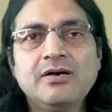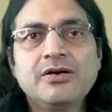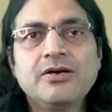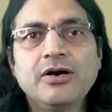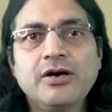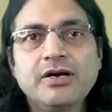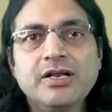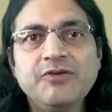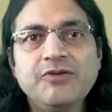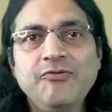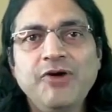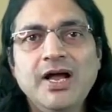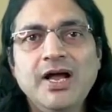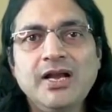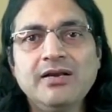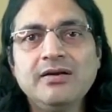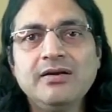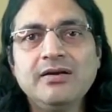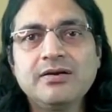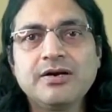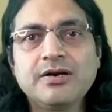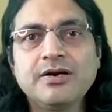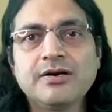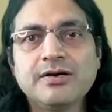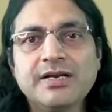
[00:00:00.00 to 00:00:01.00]
31,
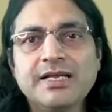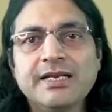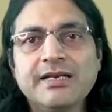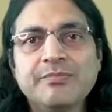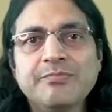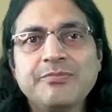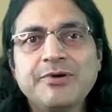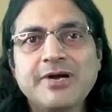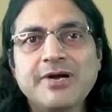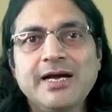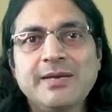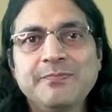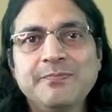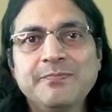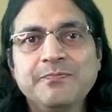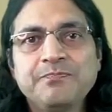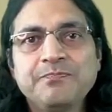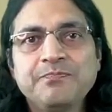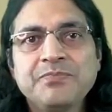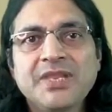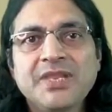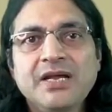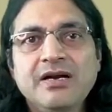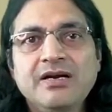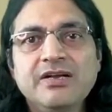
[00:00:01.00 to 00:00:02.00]
13. Prime.
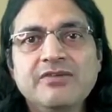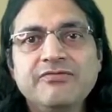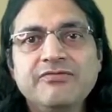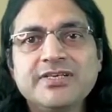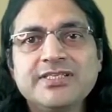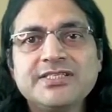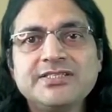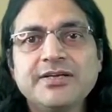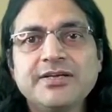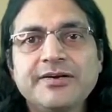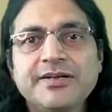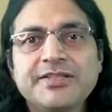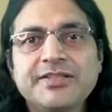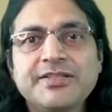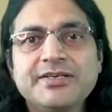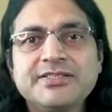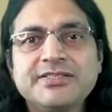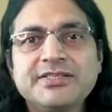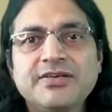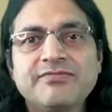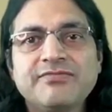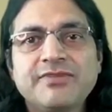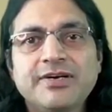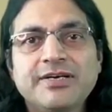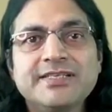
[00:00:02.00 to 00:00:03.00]
Reverse the
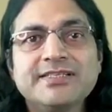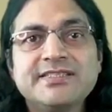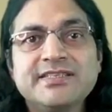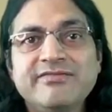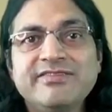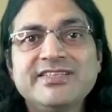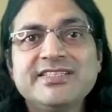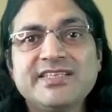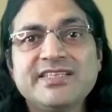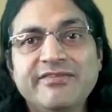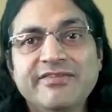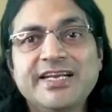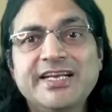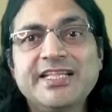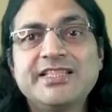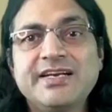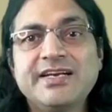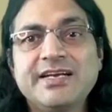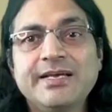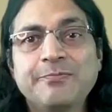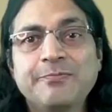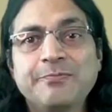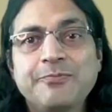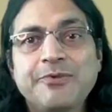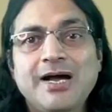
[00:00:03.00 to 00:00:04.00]
digits of 37,
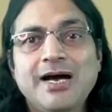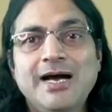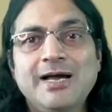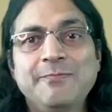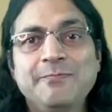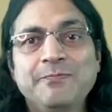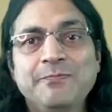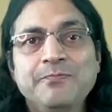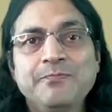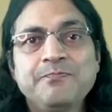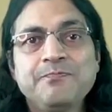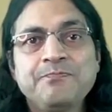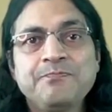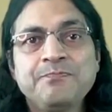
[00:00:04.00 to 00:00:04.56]
73. Prime.